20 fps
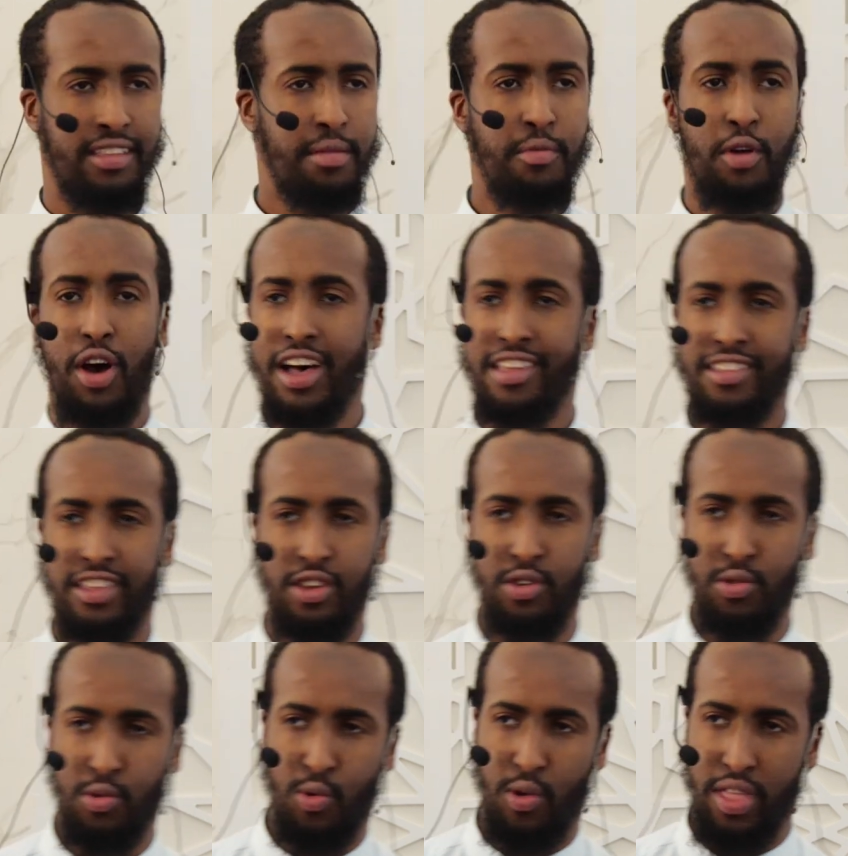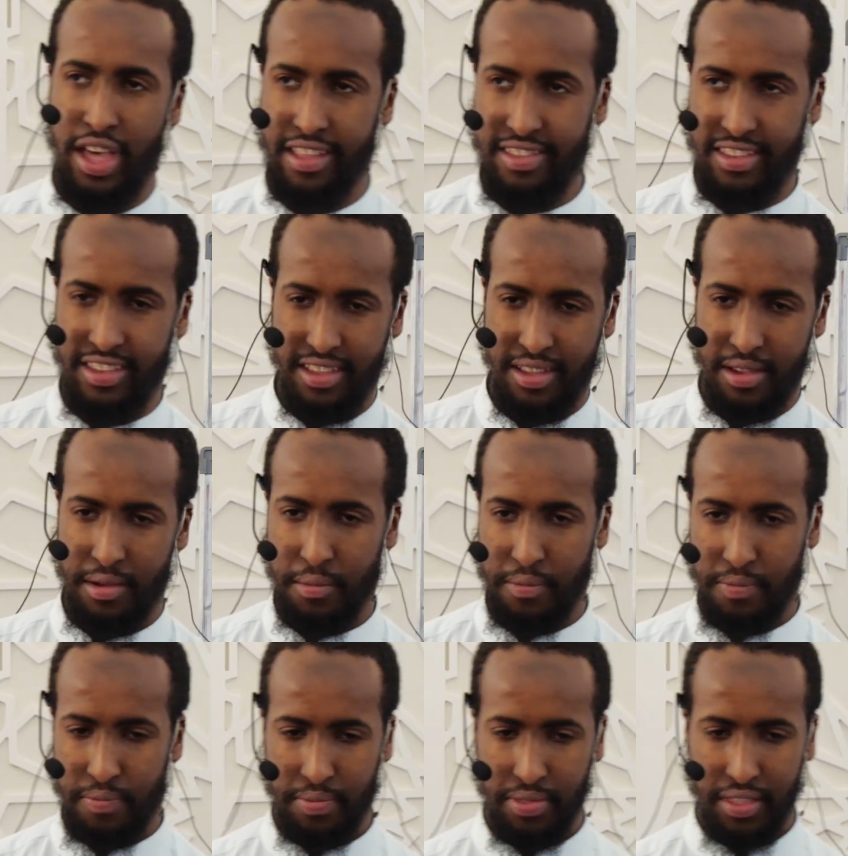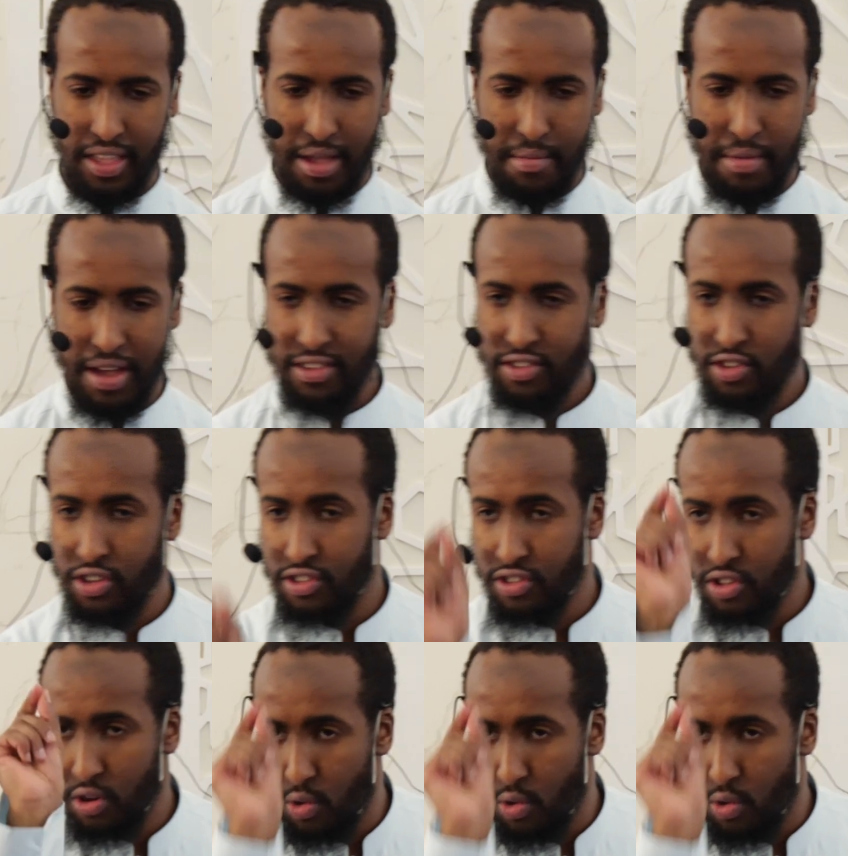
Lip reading: I'm not asking you all that. I'm asking you,